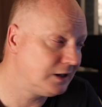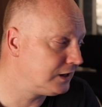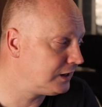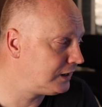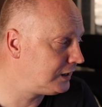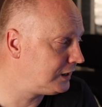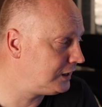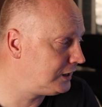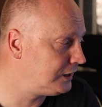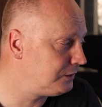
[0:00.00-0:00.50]

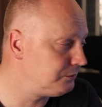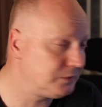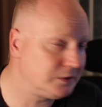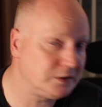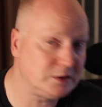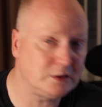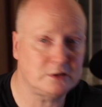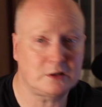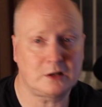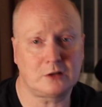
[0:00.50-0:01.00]
and
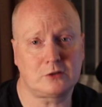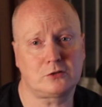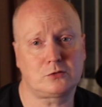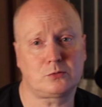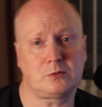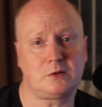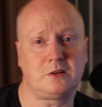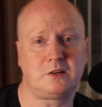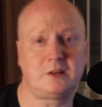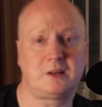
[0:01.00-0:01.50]
I just
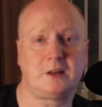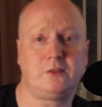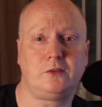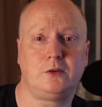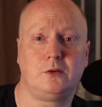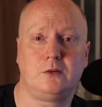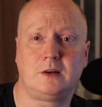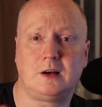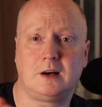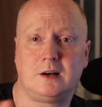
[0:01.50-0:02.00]
wanted to give
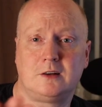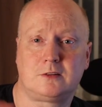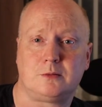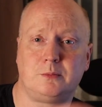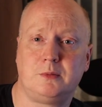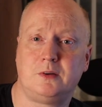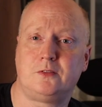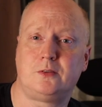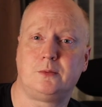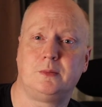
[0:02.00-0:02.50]
you guys
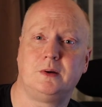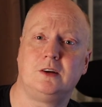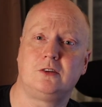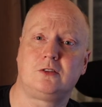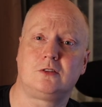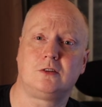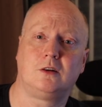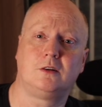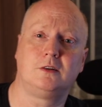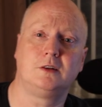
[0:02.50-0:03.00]
some
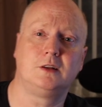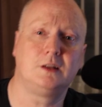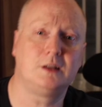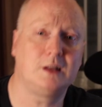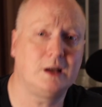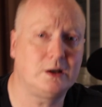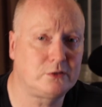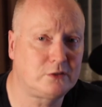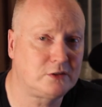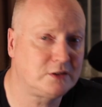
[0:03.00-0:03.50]
information on
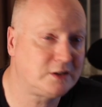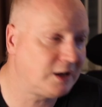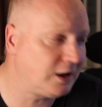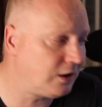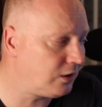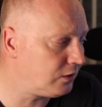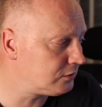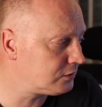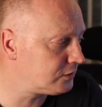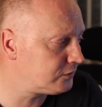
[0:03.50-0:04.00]
how to get
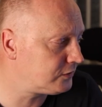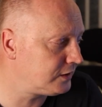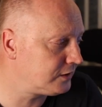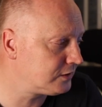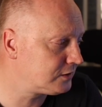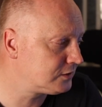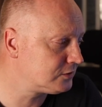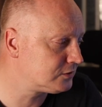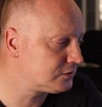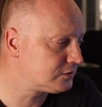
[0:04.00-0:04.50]
hold of
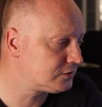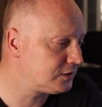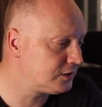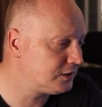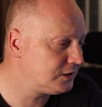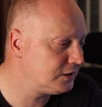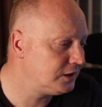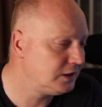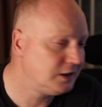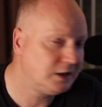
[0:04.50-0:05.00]
it, because
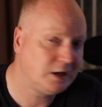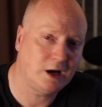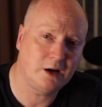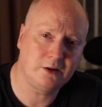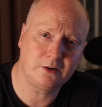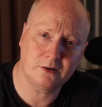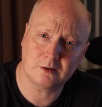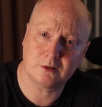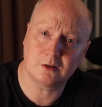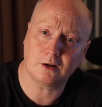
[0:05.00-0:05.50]
I
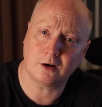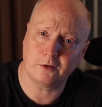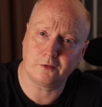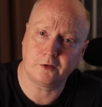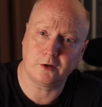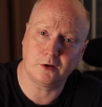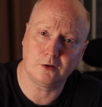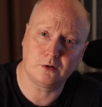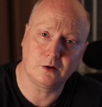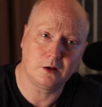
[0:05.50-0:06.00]
know a lot of
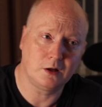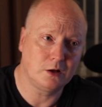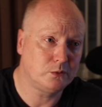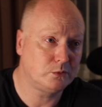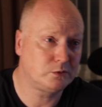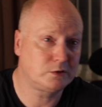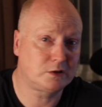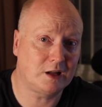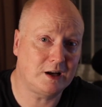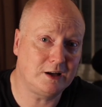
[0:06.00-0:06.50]
you
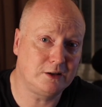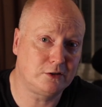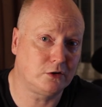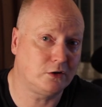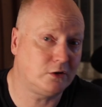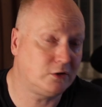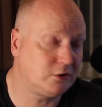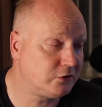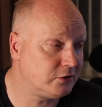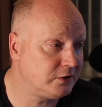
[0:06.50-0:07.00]
would like to
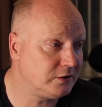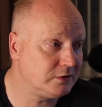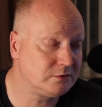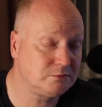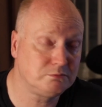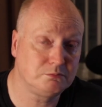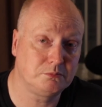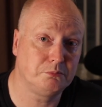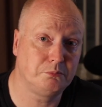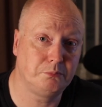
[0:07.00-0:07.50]
order it,
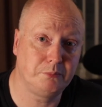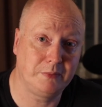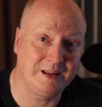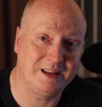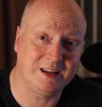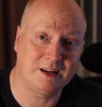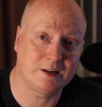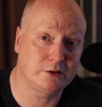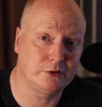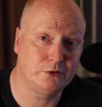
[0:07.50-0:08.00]
me
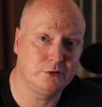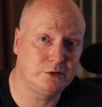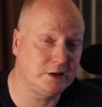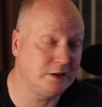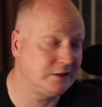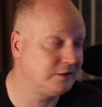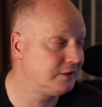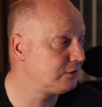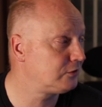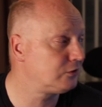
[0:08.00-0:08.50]

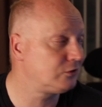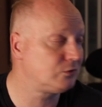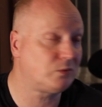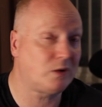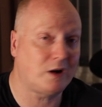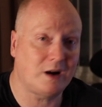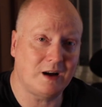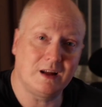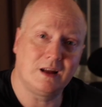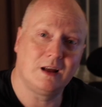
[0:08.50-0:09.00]
included. This is
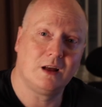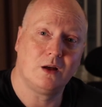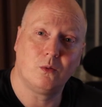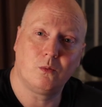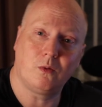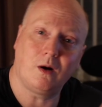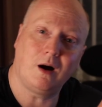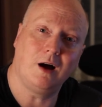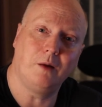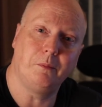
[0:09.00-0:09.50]
what
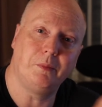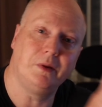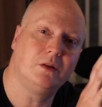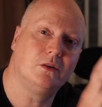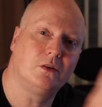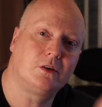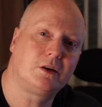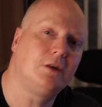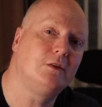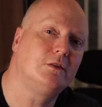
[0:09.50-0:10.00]
I've been
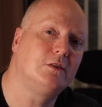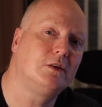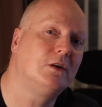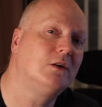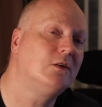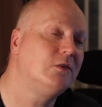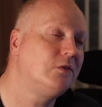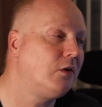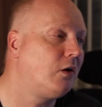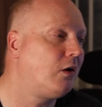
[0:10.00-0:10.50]
looking
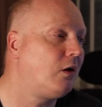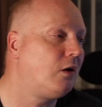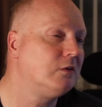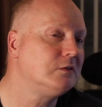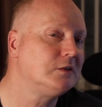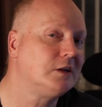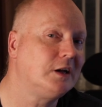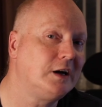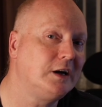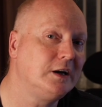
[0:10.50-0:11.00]
for
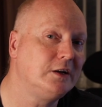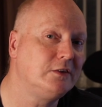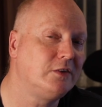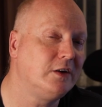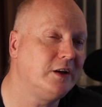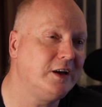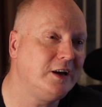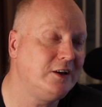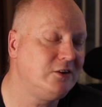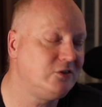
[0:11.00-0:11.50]
online
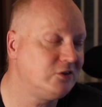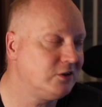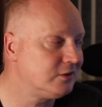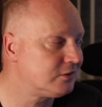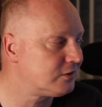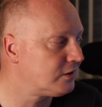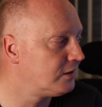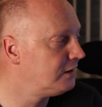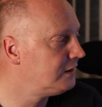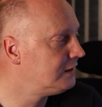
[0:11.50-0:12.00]
for
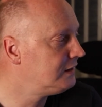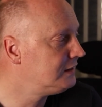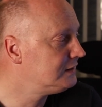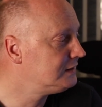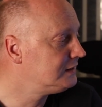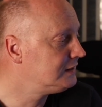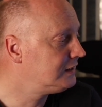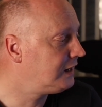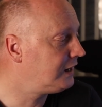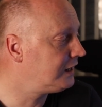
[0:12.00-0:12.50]
ages,
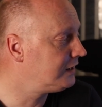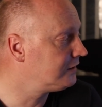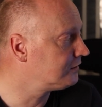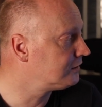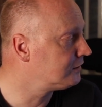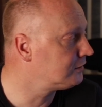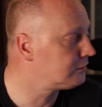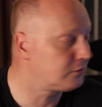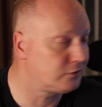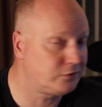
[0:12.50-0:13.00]
and
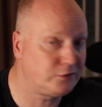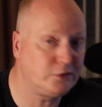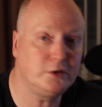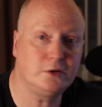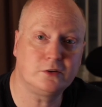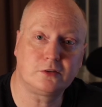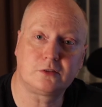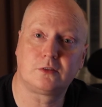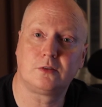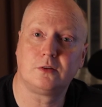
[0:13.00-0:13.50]
it's the
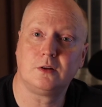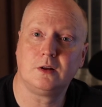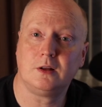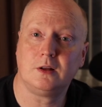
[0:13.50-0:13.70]
first